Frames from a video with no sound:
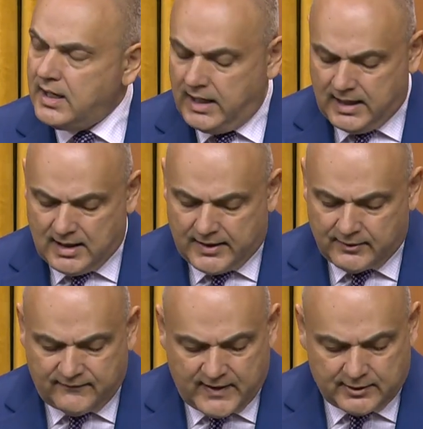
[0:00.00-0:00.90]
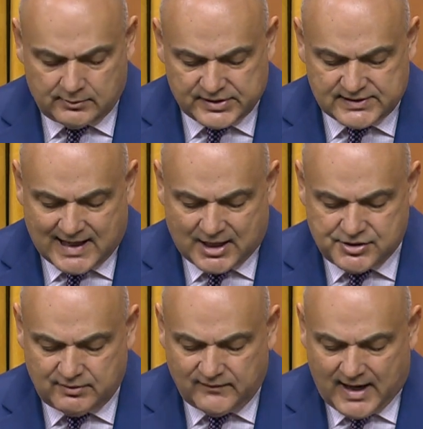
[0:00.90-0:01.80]
and other federal
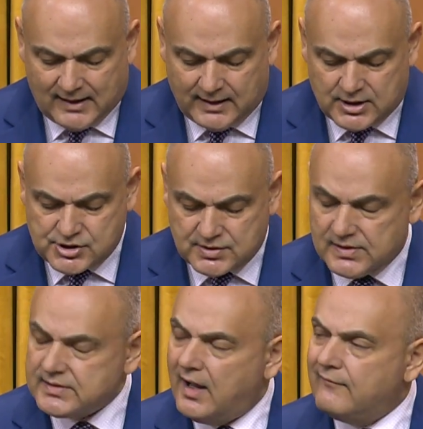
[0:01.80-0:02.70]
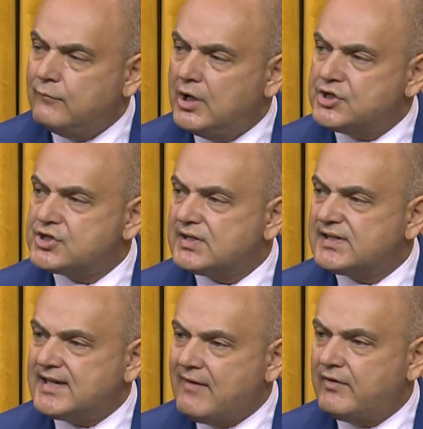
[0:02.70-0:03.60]
statute violations, of which
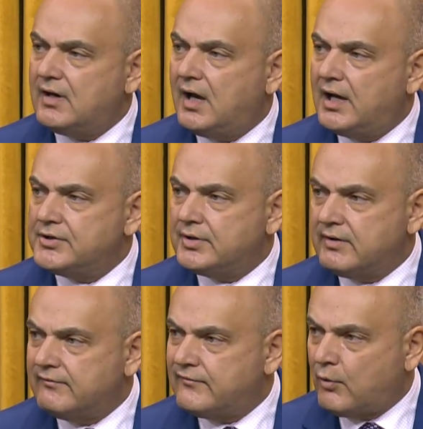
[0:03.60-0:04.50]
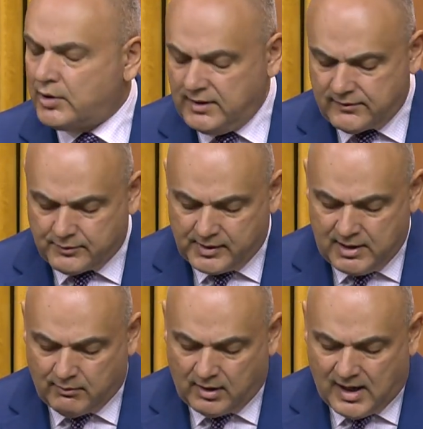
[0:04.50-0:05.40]
743
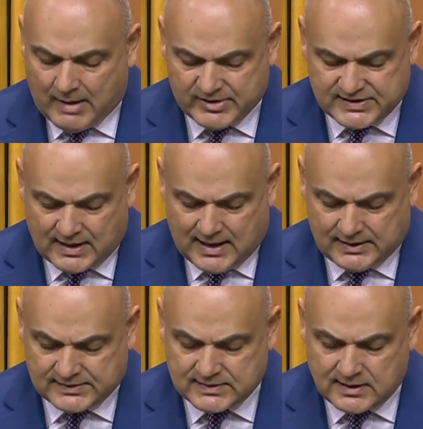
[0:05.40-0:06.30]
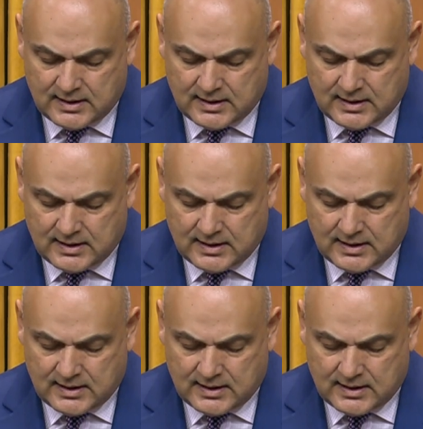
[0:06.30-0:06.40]
were homicides,